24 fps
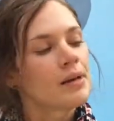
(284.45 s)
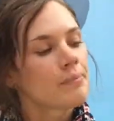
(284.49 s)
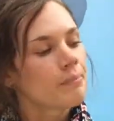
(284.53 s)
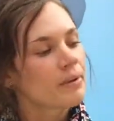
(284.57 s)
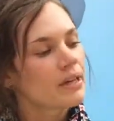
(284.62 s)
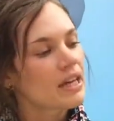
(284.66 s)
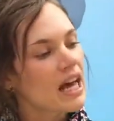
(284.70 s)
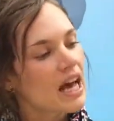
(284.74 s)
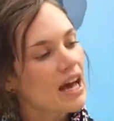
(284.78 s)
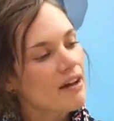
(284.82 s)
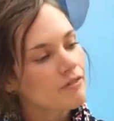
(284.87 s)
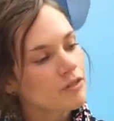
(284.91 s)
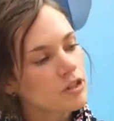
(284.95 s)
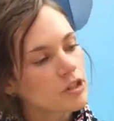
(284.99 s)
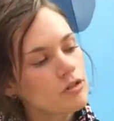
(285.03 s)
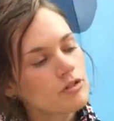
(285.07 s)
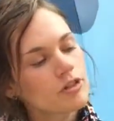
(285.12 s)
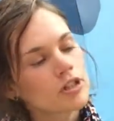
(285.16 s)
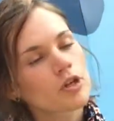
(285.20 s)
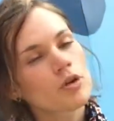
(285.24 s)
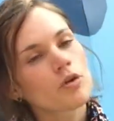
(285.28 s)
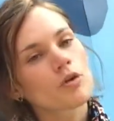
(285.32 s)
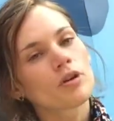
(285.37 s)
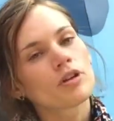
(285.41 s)
But after you
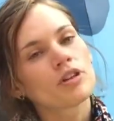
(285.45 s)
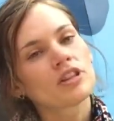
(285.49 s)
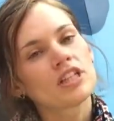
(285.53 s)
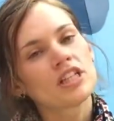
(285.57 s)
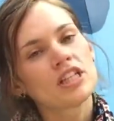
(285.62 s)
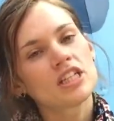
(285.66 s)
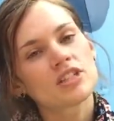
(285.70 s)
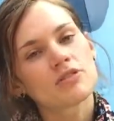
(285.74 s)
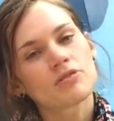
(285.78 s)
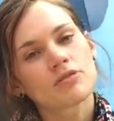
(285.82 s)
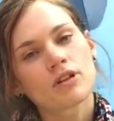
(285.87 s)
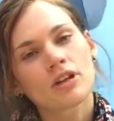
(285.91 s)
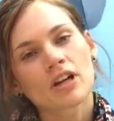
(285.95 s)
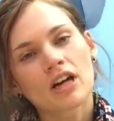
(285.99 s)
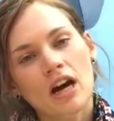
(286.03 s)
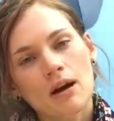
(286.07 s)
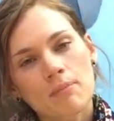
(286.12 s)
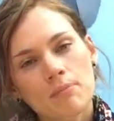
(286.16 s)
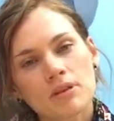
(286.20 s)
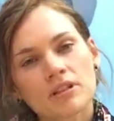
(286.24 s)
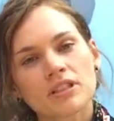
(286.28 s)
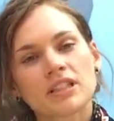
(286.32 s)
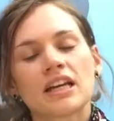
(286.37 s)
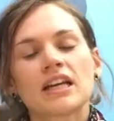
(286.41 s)
record these for a
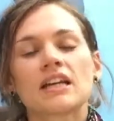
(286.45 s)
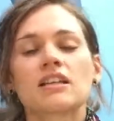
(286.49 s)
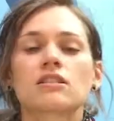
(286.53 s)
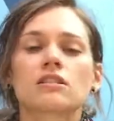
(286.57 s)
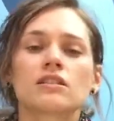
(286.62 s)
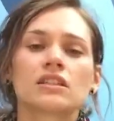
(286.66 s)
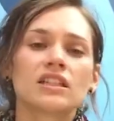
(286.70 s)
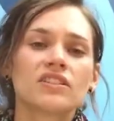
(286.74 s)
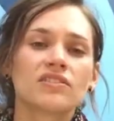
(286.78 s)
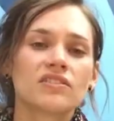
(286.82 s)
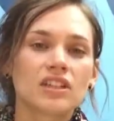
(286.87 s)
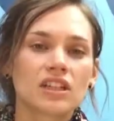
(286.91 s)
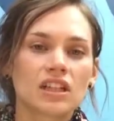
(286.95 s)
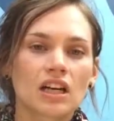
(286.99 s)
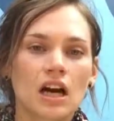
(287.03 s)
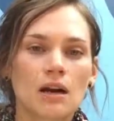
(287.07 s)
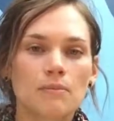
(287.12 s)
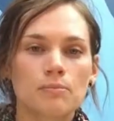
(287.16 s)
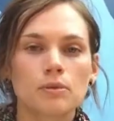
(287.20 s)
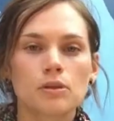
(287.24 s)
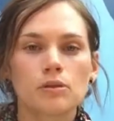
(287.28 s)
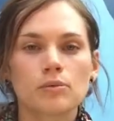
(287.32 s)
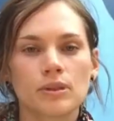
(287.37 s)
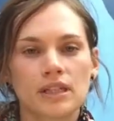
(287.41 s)
couple days or even a
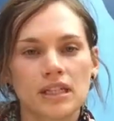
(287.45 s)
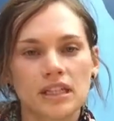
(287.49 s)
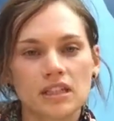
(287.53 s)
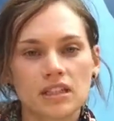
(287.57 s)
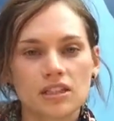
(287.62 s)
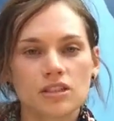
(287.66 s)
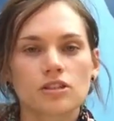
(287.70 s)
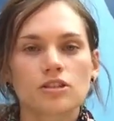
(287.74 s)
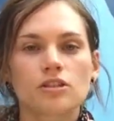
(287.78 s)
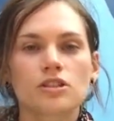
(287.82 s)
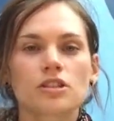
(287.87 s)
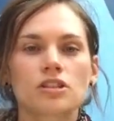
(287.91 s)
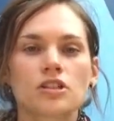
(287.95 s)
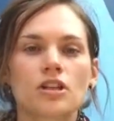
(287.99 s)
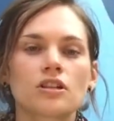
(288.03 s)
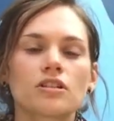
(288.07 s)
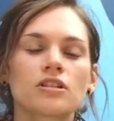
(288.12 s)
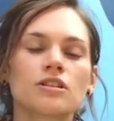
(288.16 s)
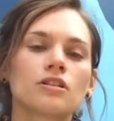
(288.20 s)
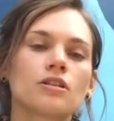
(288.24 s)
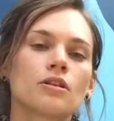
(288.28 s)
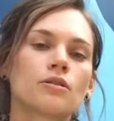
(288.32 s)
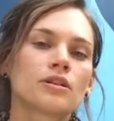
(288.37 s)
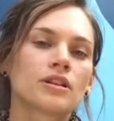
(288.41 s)
couple weeks, you'll start
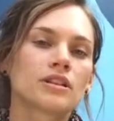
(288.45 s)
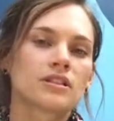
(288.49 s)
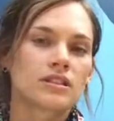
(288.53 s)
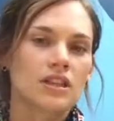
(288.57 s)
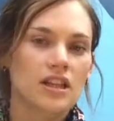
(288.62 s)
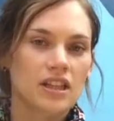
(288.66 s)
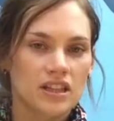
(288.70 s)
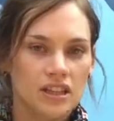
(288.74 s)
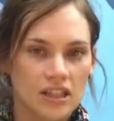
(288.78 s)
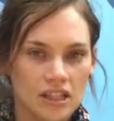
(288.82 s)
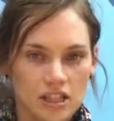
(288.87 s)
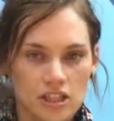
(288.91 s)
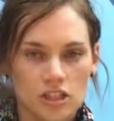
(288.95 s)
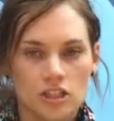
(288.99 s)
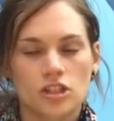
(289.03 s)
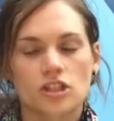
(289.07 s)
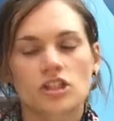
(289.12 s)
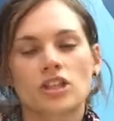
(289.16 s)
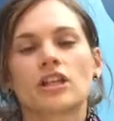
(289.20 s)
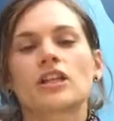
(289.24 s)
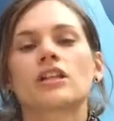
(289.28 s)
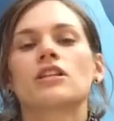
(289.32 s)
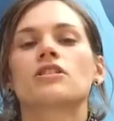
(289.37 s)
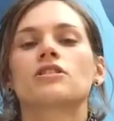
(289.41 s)
to notice that things
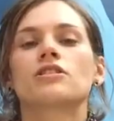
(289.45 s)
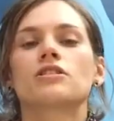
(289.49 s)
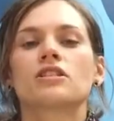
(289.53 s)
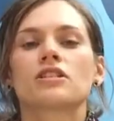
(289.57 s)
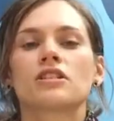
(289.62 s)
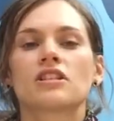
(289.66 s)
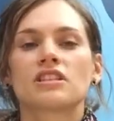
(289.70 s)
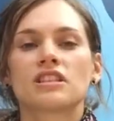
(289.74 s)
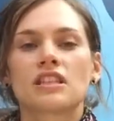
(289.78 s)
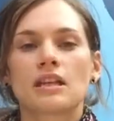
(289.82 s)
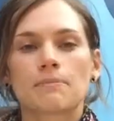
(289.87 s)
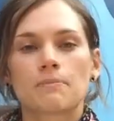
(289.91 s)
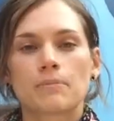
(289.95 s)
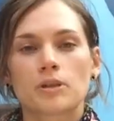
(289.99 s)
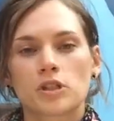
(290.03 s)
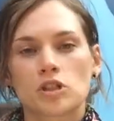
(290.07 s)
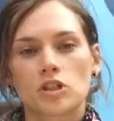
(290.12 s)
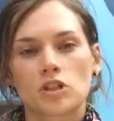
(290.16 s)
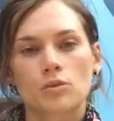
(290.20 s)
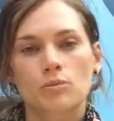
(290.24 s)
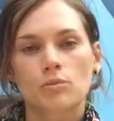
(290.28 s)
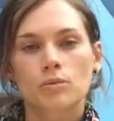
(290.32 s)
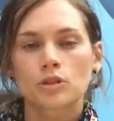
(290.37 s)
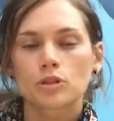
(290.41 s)
change. The
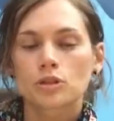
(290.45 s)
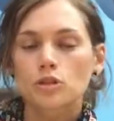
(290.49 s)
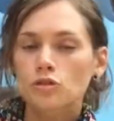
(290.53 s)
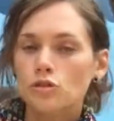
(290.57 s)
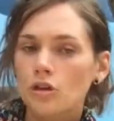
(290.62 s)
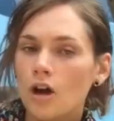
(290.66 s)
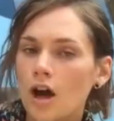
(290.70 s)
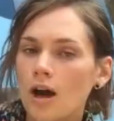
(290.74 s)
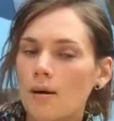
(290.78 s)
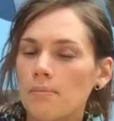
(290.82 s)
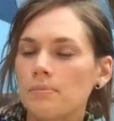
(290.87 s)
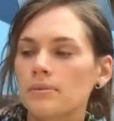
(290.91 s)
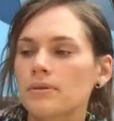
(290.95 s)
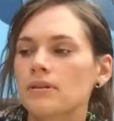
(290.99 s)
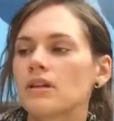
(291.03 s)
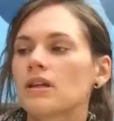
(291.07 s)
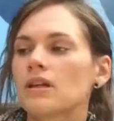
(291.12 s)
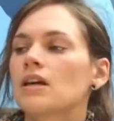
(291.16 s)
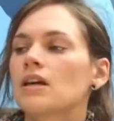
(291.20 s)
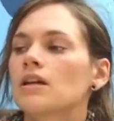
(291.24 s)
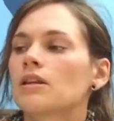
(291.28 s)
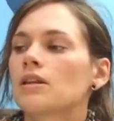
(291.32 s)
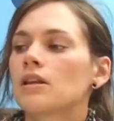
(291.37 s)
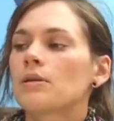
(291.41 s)
temperature will drop,
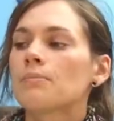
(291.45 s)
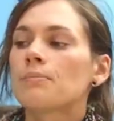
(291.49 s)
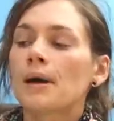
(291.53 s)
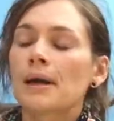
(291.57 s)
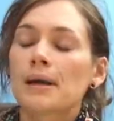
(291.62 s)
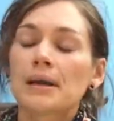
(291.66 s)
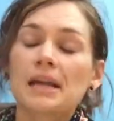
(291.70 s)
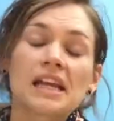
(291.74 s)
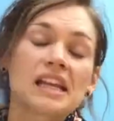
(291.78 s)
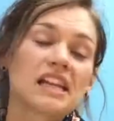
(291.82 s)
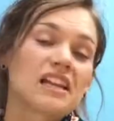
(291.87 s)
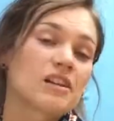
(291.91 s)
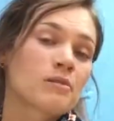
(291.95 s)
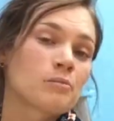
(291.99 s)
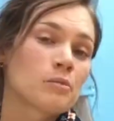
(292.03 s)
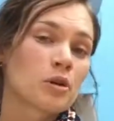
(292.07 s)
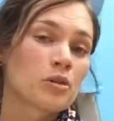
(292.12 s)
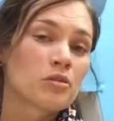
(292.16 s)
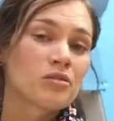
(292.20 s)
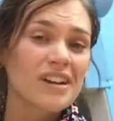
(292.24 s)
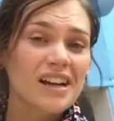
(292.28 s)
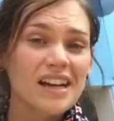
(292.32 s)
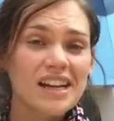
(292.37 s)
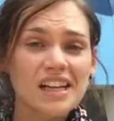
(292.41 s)
they might get a little
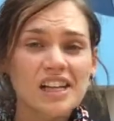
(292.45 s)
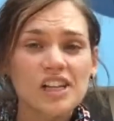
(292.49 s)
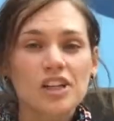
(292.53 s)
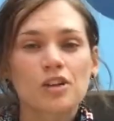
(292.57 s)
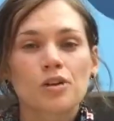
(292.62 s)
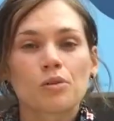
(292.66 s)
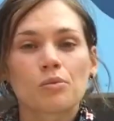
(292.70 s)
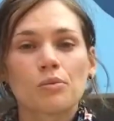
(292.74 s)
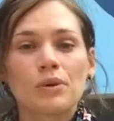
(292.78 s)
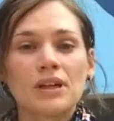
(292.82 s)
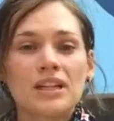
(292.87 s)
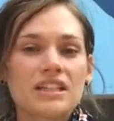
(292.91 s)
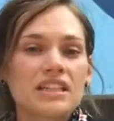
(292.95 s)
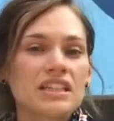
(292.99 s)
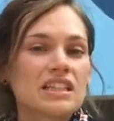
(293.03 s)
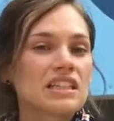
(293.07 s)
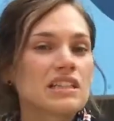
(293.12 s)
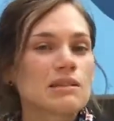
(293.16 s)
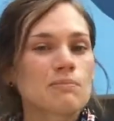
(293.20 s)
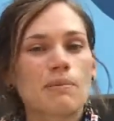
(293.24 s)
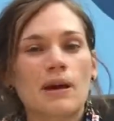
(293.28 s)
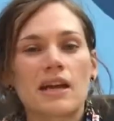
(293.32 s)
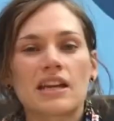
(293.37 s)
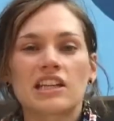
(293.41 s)
more rainy or windy
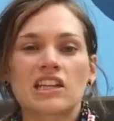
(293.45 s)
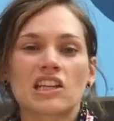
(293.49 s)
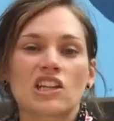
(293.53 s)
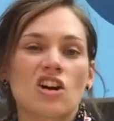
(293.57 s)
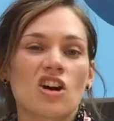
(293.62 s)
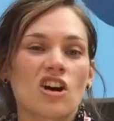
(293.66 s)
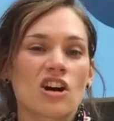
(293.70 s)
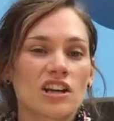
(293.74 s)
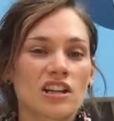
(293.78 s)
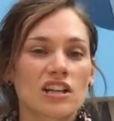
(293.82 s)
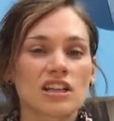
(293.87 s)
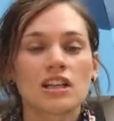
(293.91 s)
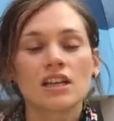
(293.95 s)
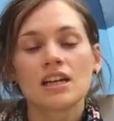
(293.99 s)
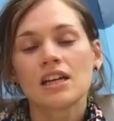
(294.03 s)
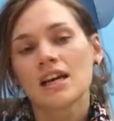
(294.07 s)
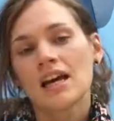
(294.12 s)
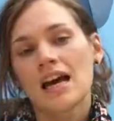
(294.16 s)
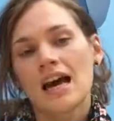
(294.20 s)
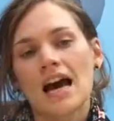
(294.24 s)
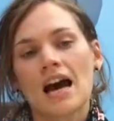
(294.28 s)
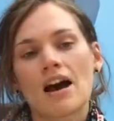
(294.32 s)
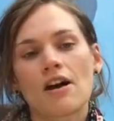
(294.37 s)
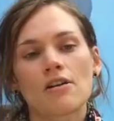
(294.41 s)
depending on
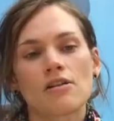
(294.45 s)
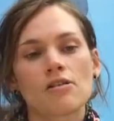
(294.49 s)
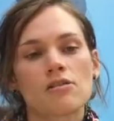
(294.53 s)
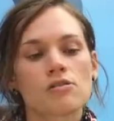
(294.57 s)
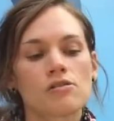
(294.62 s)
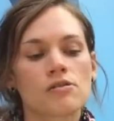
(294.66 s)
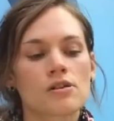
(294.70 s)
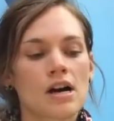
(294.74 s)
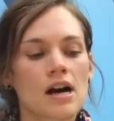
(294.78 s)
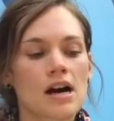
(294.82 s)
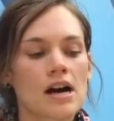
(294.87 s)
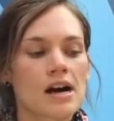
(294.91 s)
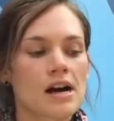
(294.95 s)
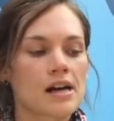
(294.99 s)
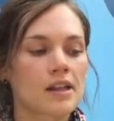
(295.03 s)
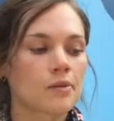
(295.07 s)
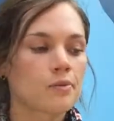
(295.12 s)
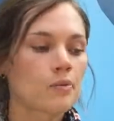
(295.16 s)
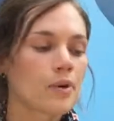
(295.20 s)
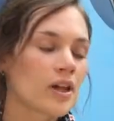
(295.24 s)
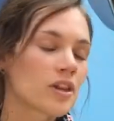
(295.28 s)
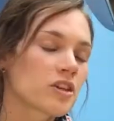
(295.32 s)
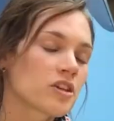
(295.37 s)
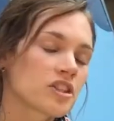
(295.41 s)
how the
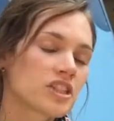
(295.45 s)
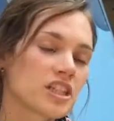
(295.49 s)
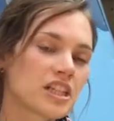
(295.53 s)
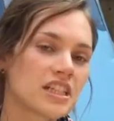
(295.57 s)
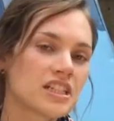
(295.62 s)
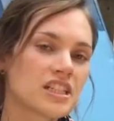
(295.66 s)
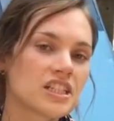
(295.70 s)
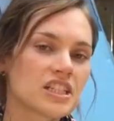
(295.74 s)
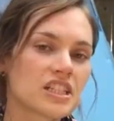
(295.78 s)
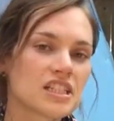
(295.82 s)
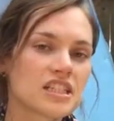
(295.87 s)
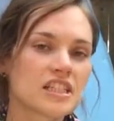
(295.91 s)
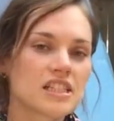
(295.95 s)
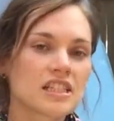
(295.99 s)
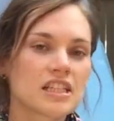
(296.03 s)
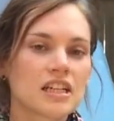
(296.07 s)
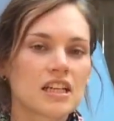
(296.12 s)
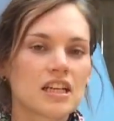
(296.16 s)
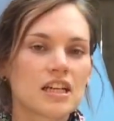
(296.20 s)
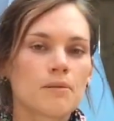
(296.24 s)
weather changes.